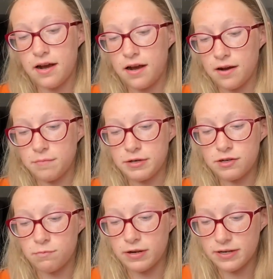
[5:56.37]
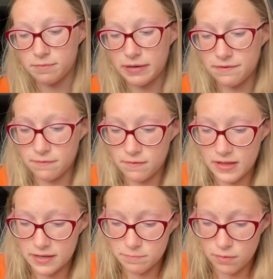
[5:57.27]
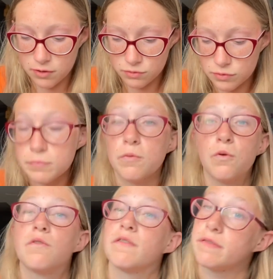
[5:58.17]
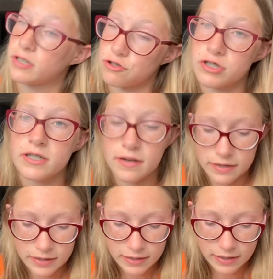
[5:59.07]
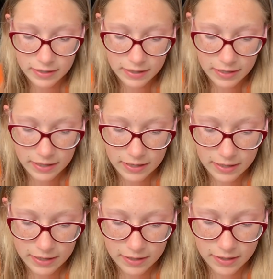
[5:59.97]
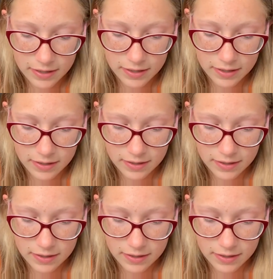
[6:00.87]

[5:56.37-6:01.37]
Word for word: um, each one is made from glass bottles pulled from the ocean. And